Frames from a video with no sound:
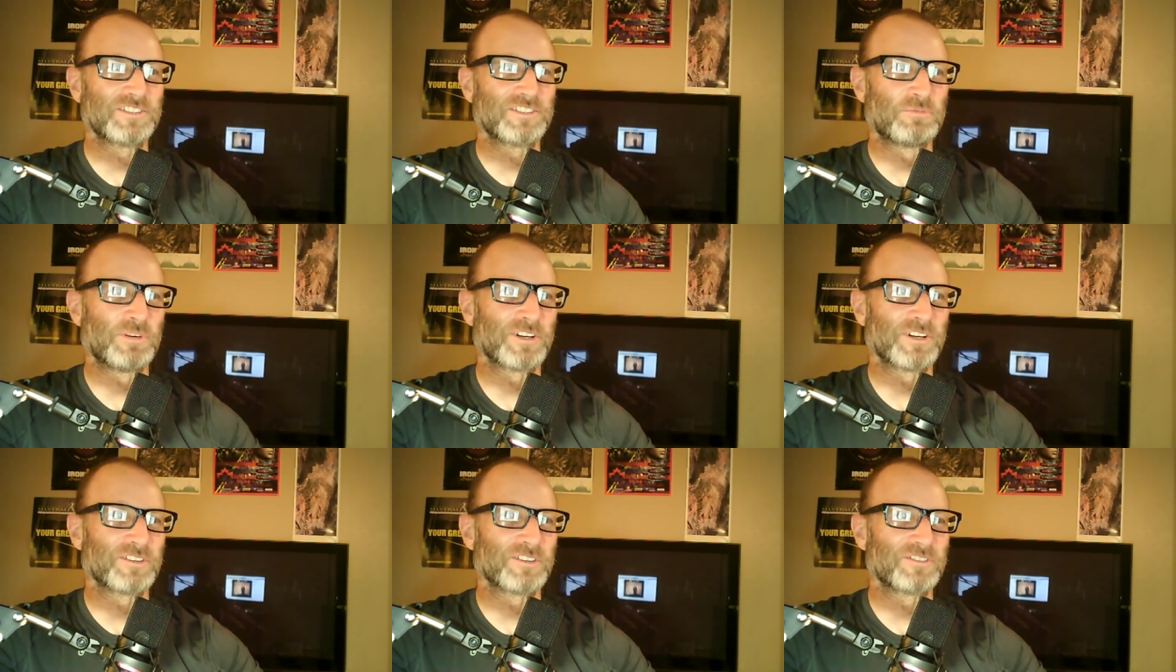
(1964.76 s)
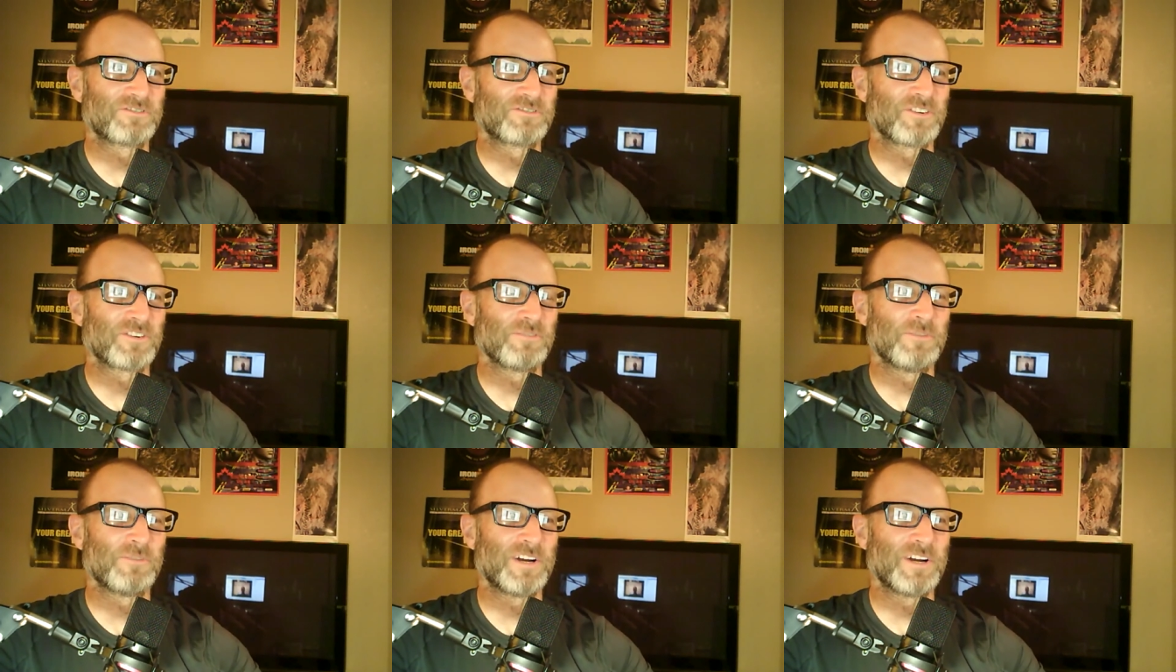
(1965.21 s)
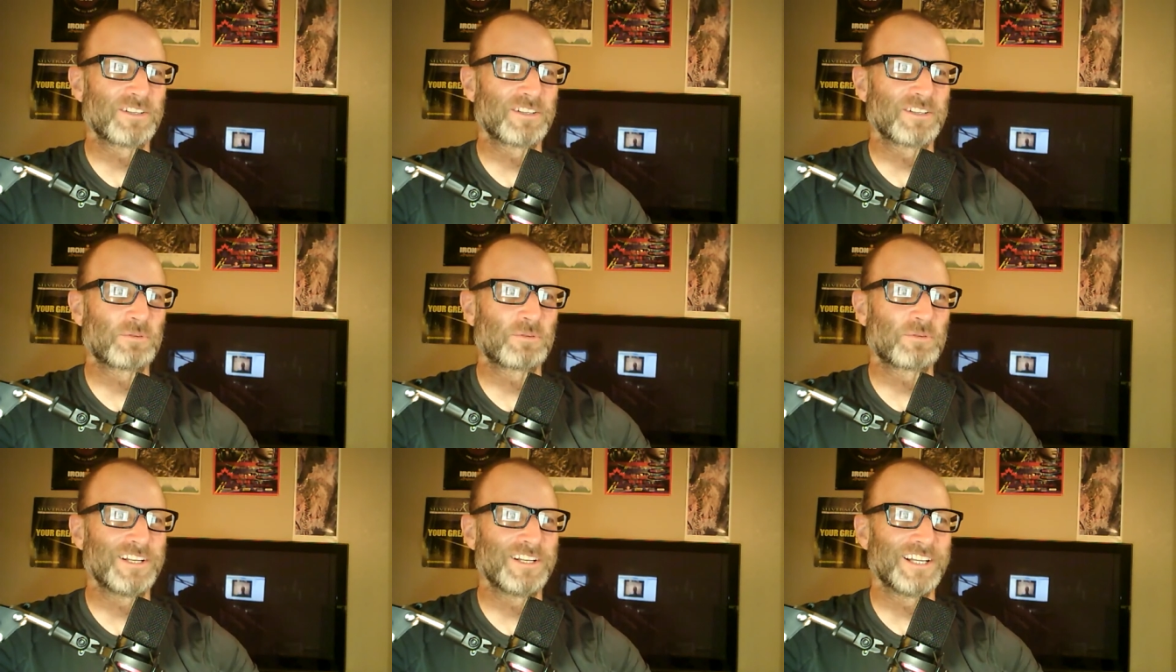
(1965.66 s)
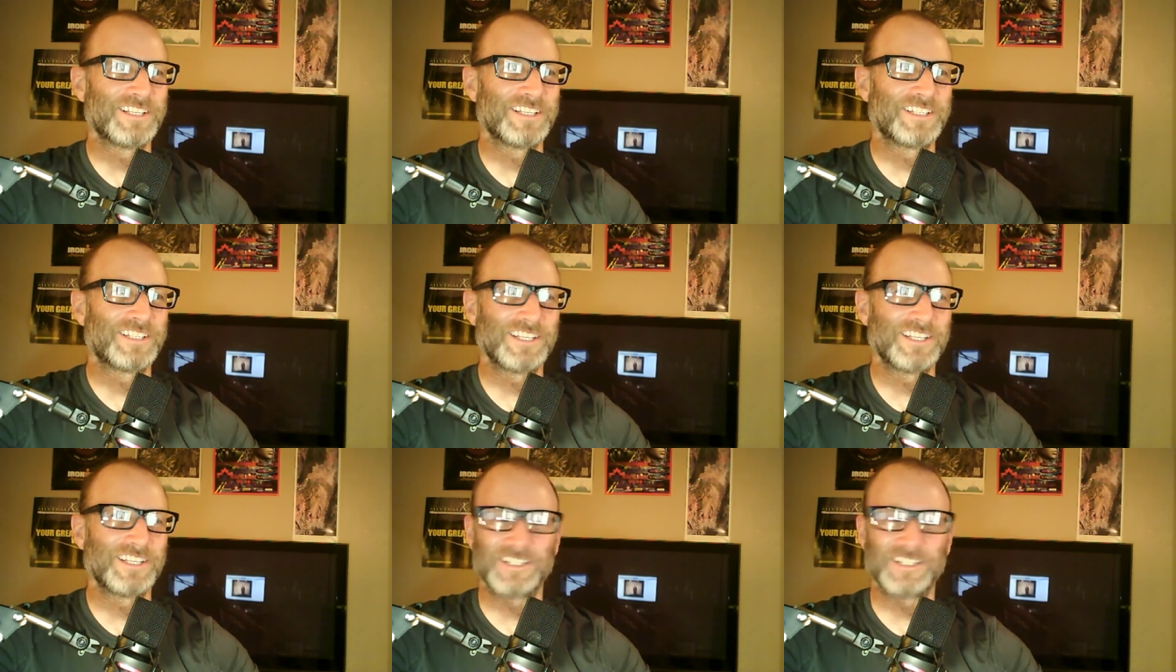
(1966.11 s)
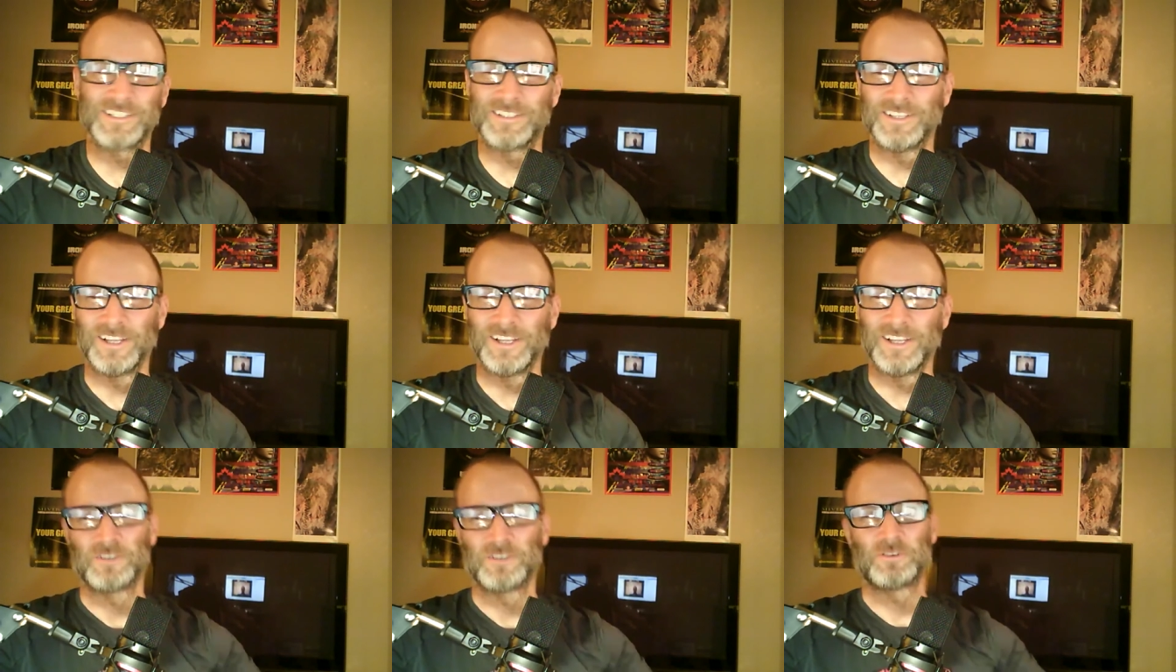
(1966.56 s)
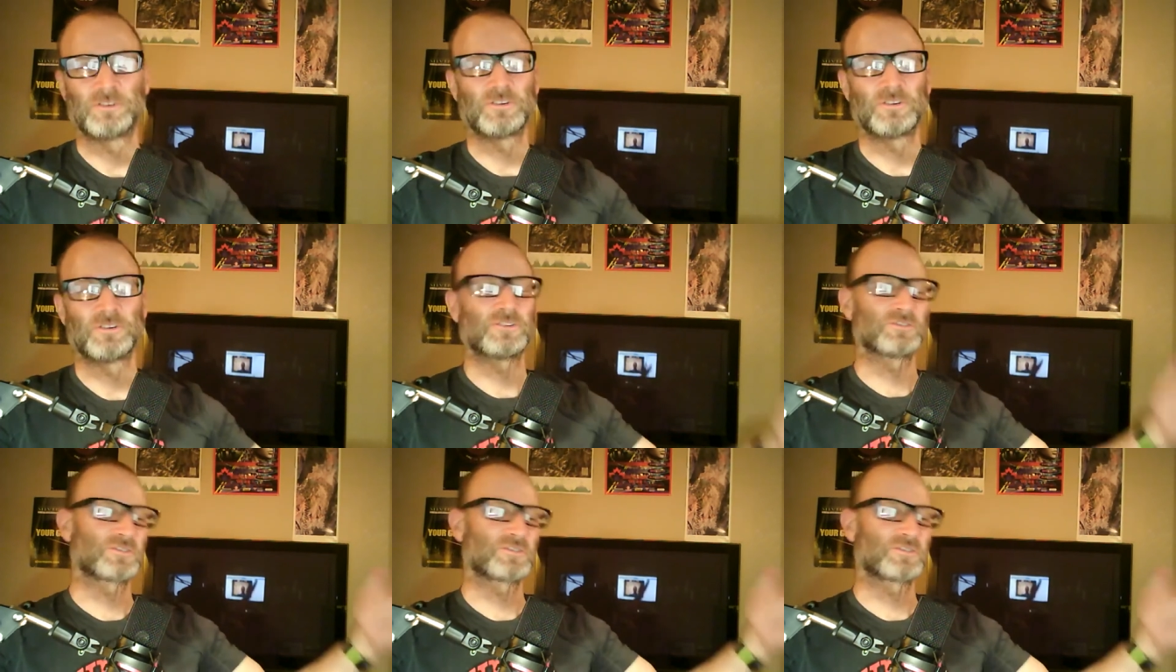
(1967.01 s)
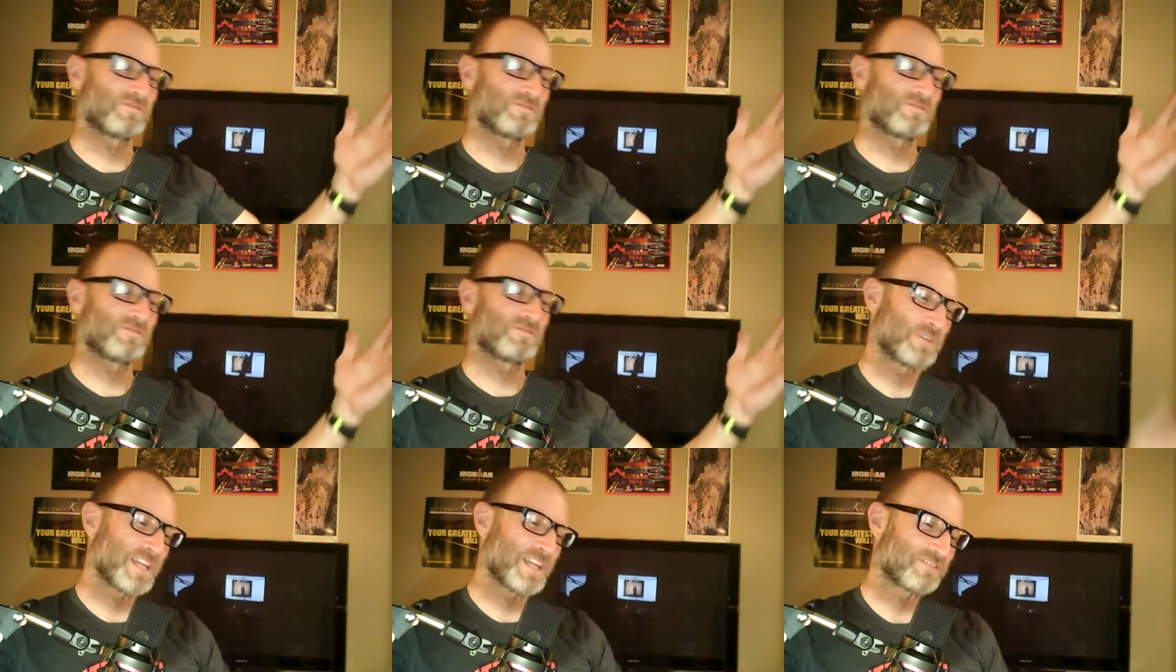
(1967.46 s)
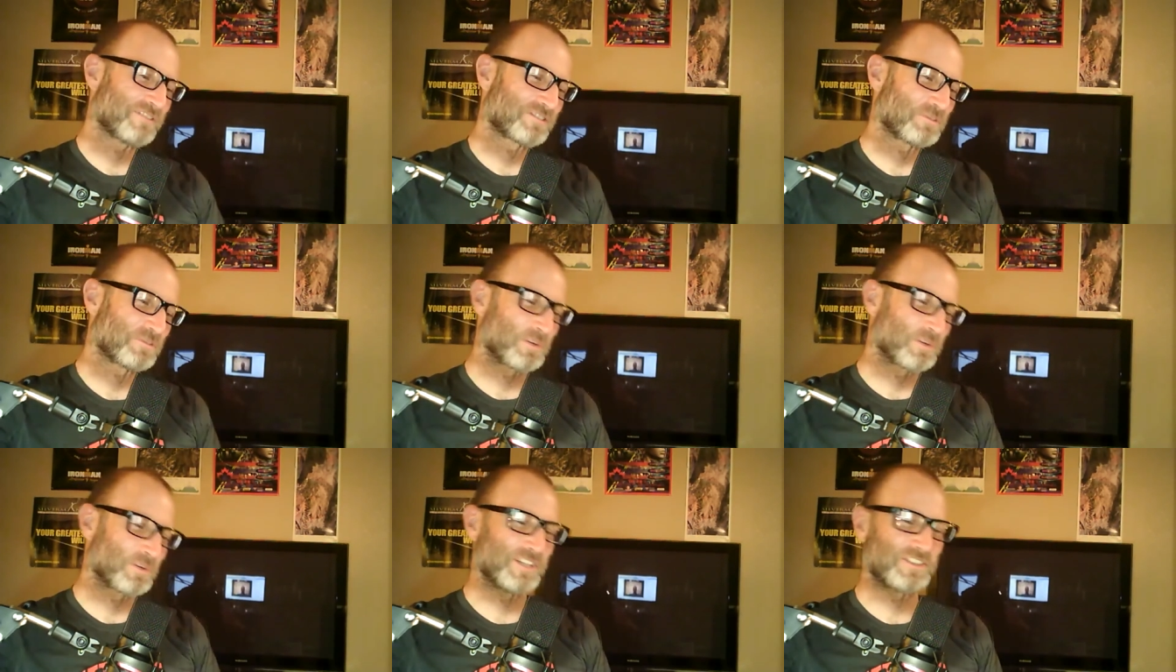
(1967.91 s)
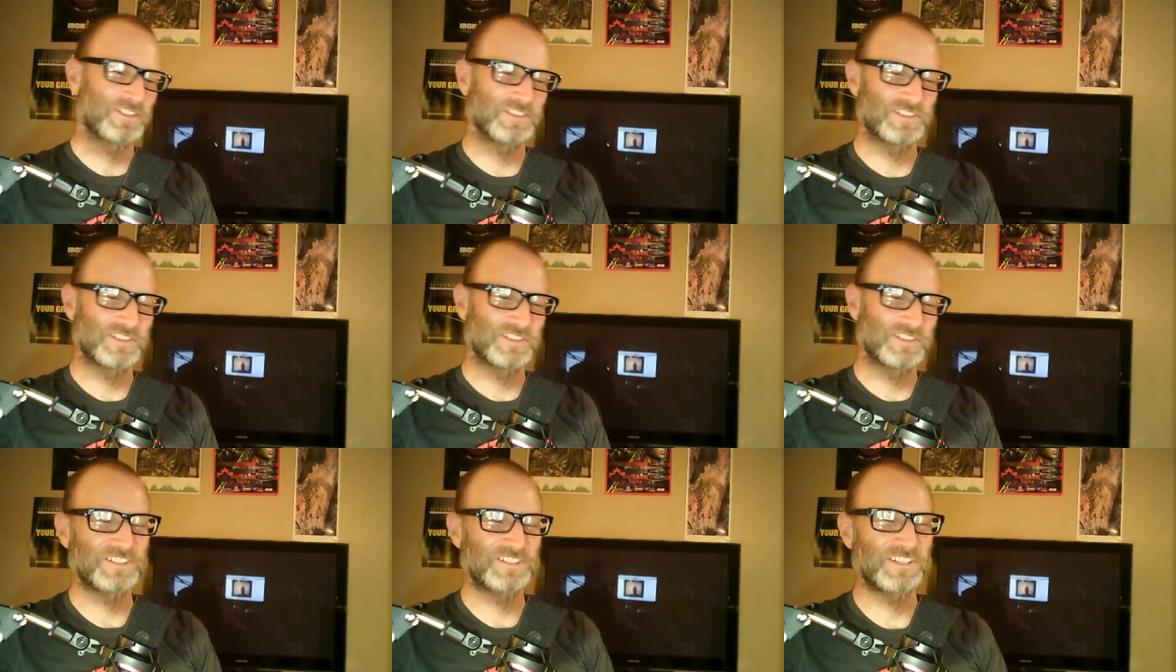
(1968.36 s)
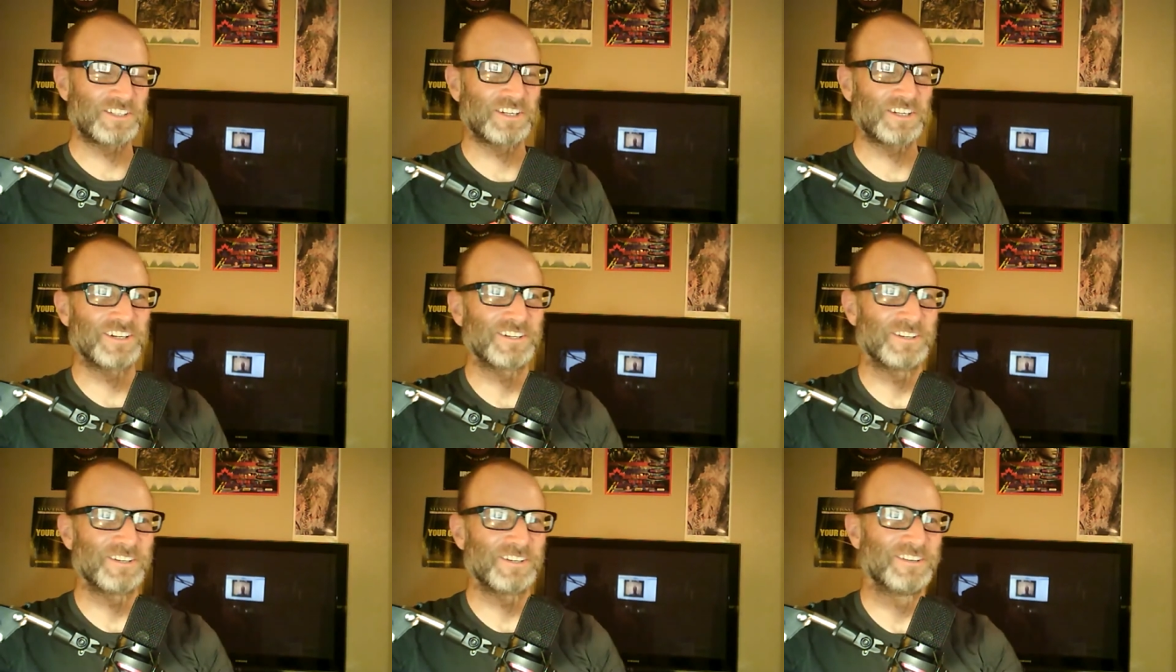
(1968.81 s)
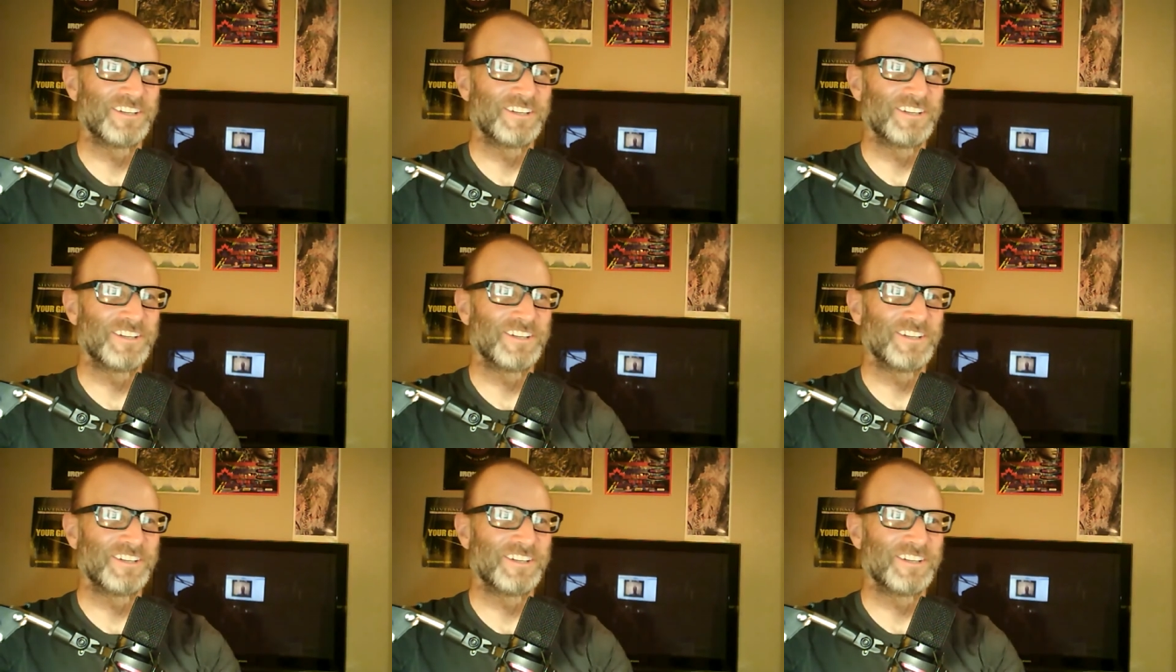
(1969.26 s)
winners from 2019. And who knows, hopefully we have some races this year. And